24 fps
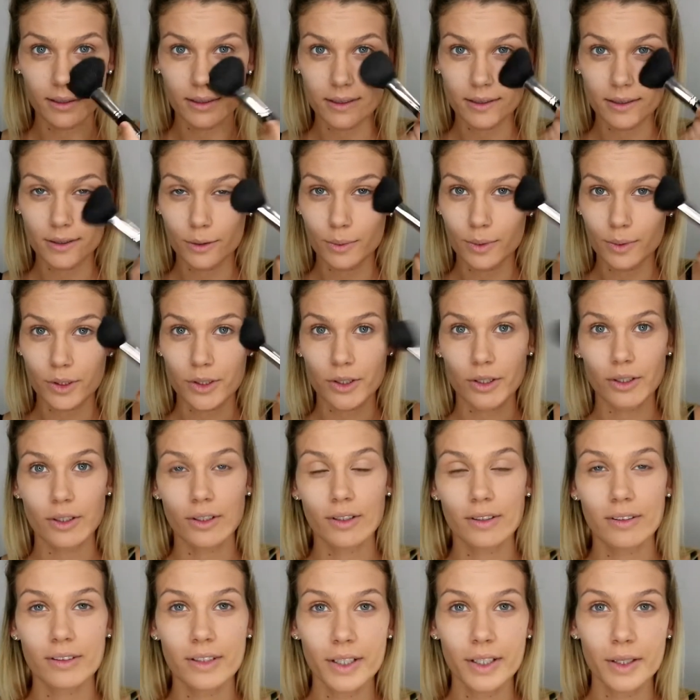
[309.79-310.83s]
super
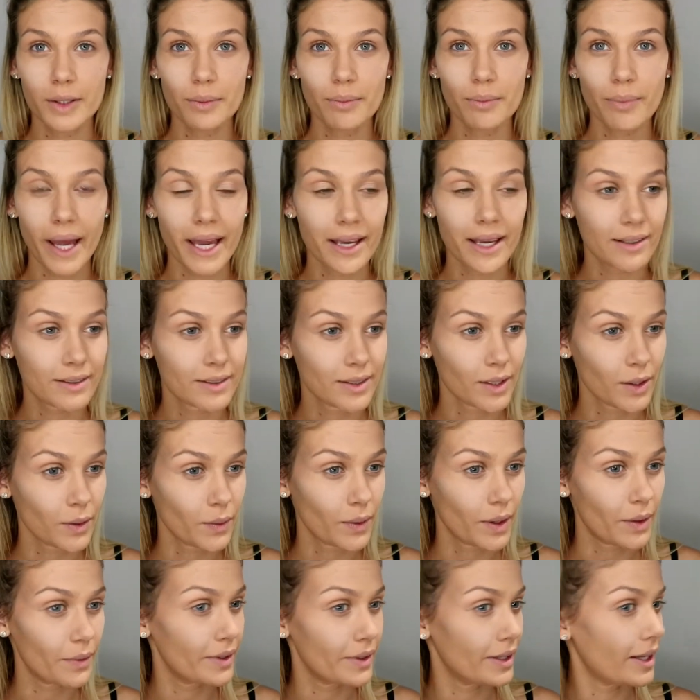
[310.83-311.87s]
strong. You could bake so
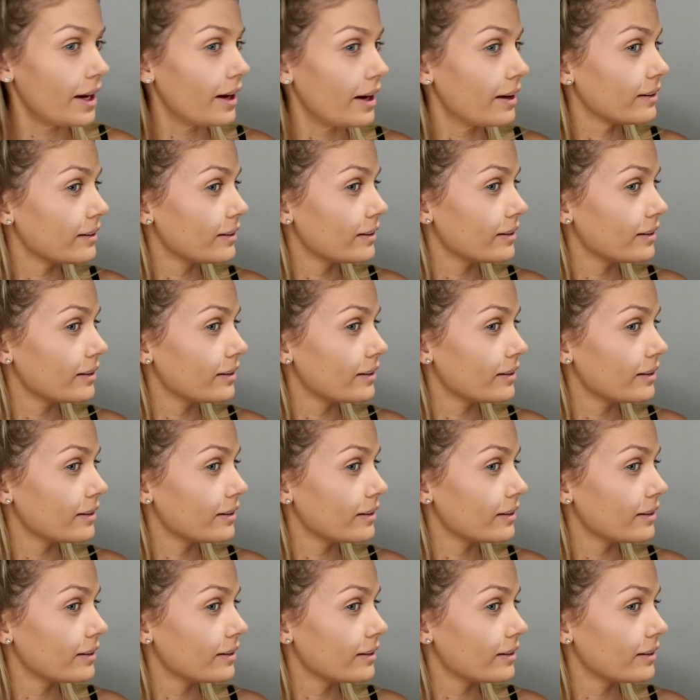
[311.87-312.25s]
well with that.